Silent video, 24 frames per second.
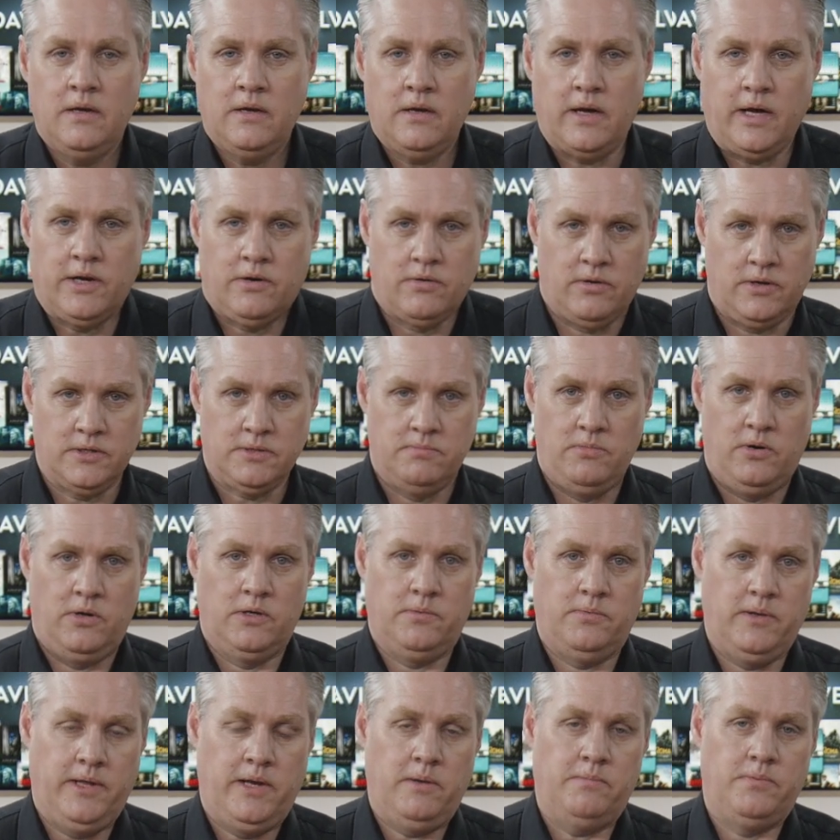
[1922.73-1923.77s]
across
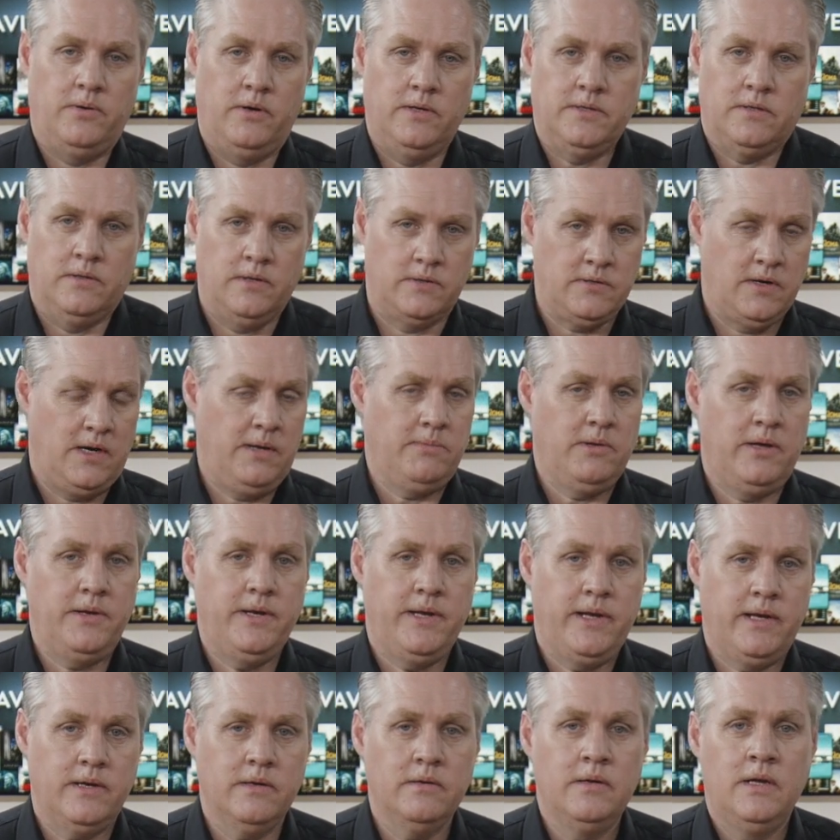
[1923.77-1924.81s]
multiple edit points in the timeline
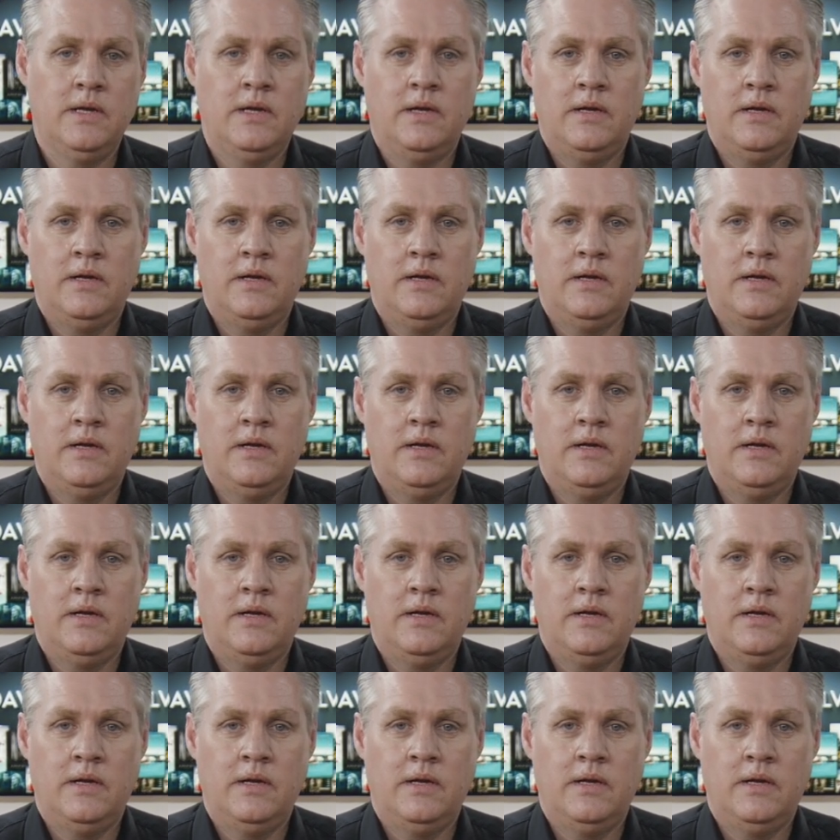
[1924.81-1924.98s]
now.